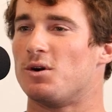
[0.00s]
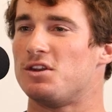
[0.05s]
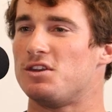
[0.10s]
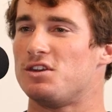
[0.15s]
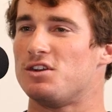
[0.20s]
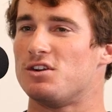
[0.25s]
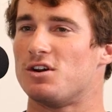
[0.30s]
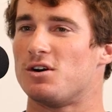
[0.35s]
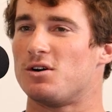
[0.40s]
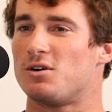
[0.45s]

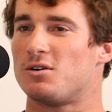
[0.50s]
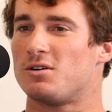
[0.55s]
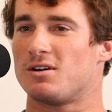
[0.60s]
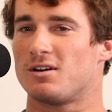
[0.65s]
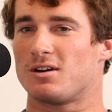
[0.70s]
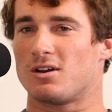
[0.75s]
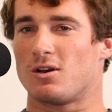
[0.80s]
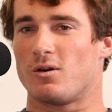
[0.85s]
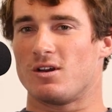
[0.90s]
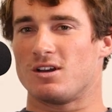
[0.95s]
when
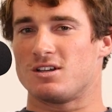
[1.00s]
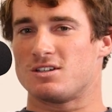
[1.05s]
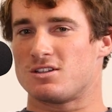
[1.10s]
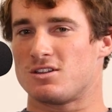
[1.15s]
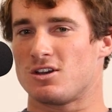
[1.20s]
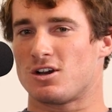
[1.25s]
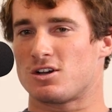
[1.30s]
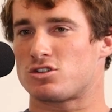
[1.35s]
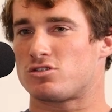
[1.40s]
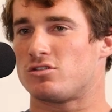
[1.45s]
going
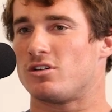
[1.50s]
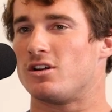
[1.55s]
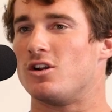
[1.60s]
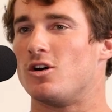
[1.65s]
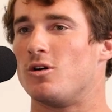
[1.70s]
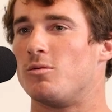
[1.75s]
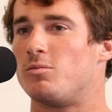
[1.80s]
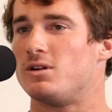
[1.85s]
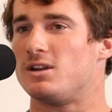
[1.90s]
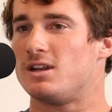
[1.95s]
to the
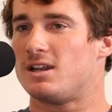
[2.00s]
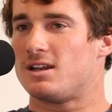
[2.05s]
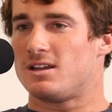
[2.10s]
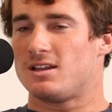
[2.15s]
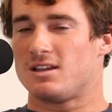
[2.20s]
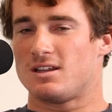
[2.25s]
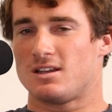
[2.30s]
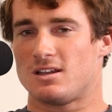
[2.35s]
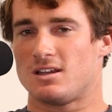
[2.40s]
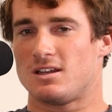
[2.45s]
Australian
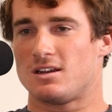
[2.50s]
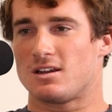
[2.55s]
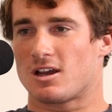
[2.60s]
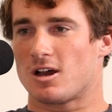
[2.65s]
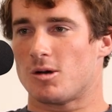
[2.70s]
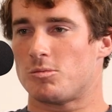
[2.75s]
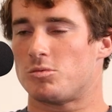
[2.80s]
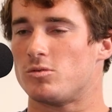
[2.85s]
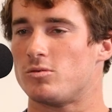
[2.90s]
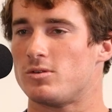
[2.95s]
Open in a
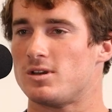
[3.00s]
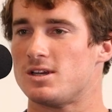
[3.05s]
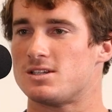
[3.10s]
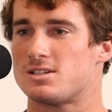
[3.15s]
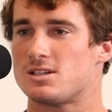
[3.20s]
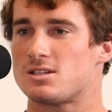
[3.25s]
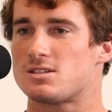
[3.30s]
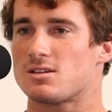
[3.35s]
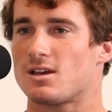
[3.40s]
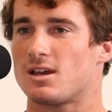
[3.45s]
couple
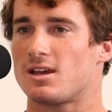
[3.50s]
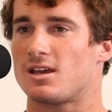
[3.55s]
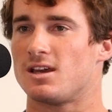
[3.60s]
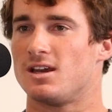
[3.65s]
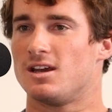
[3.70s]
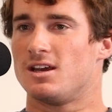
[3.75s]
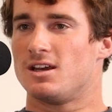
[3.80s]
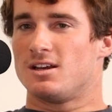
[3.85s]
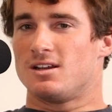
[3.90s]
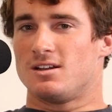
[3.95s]
weeks, it's like,
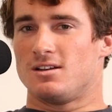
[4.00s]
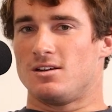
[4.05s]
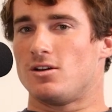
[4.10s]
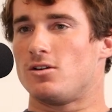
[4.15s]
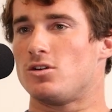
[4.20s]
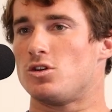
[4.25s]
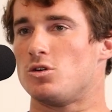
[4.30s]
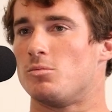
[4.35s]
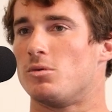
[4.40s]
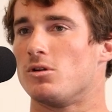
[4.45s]

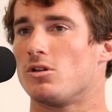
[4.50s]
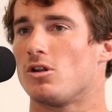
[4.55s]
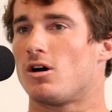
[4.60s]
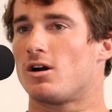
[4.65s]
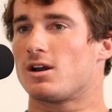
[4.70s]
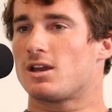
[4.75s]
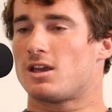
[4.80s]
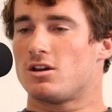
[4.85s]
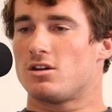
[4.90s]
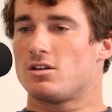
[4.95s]
you
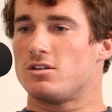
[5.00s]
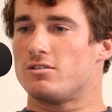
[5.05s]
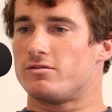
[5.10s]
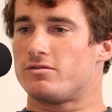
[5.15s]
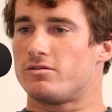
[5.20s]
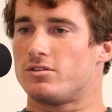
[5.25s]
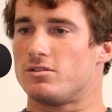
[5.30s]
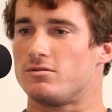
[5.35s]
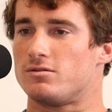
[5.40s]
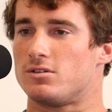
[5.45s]
belong here.
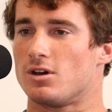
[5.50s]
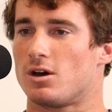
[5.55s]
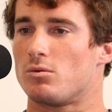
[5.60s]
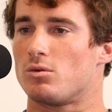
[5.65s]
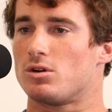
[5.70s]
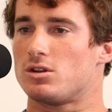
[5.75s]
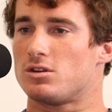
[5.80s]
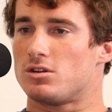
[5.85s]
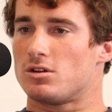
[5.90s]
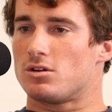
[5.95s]
You've
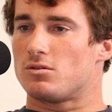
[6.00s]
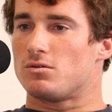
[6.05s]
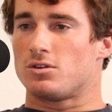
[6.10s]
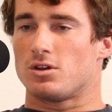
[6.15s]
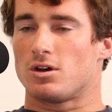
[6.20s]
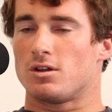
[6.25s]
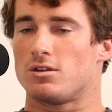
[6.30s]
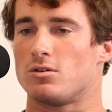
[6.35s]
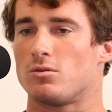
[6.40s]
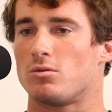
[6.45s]
done
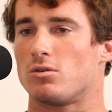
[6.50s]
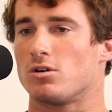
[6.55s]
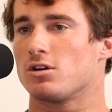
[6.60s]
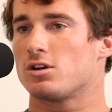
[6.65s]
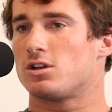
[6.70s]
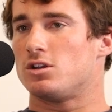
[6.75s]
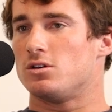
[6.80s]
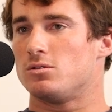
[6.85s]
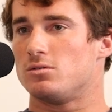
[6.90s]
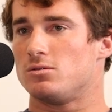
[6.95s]
the
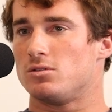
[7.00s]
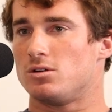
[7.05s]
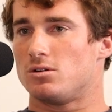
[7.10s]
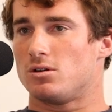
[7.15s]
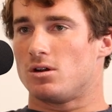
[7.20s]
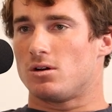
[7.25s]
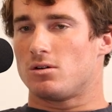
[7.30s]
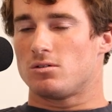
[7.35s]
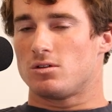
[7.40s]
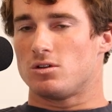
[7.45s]
work.
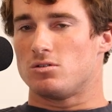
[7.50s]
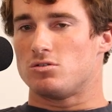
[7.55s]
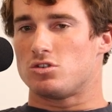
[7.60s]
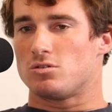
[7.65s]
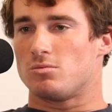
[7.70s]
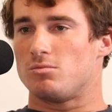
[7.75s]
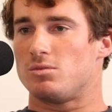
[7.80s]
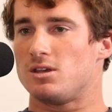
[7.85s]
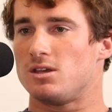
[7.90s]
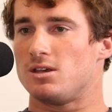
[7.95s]
You
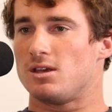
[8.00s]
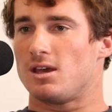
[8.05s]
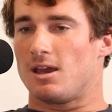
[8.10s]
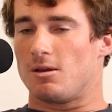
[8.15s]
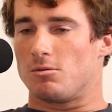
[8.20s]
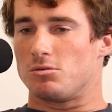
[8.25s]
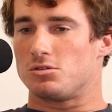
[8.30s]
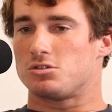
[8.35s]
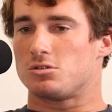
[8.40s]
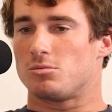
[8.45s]
should be
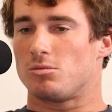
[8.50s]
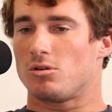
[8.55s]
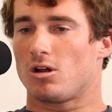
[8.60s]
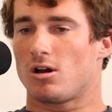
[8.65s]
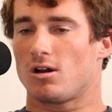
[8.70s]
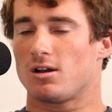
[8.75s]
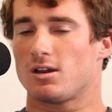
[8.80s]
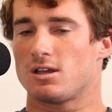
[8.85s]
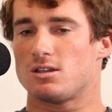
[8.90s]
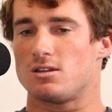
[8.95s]
able to
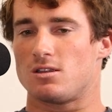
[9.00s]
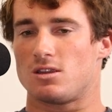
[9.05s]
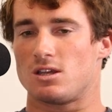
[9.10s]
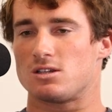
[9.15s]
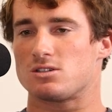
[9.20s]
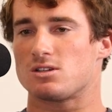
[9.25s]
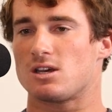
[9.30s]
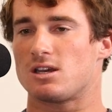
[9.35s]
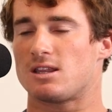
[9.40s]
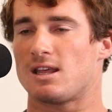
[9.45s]
belong and
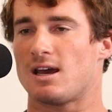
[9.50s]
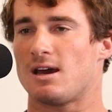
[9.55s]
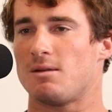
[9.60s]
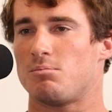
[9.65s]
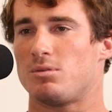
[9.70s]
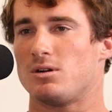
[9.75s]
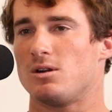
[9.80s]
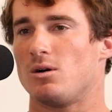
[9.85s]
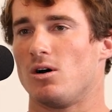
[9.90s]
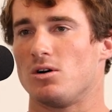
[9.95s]
things like
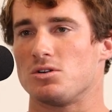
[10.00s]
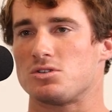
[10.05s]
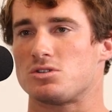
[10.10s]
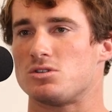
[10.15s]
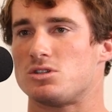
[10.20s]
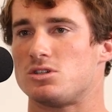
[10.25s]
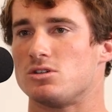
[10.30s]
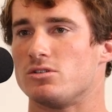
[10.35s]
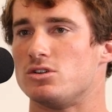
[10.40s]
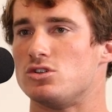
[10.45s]
that. But
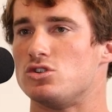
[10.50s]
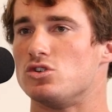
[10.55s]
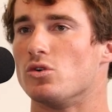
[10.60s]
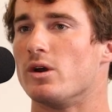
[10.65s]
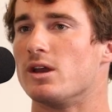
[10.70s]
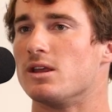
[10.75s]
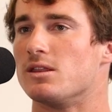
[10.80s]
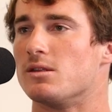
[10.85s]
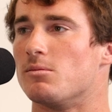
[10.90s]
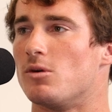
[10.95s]
also still
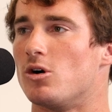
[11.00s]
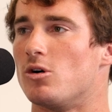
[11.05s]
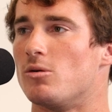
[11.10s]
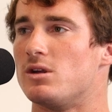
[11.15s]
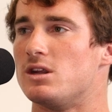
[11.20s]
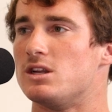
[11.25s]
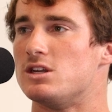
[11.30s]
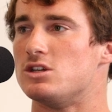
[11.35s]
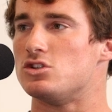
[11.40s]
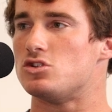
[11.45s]
enjoying the
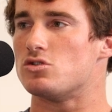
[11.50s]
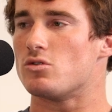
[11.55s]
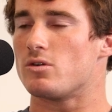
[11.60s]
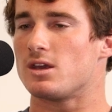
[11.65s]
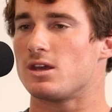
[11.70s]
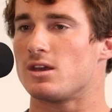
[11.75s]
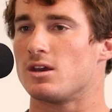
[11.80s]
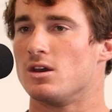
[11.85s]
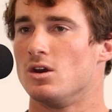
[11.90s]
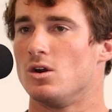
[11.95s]
moment and
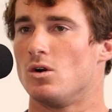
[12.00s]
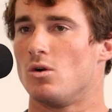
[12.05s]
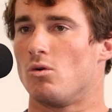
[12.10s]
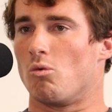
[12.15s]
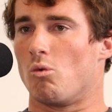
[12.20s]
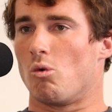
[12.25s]
enjoying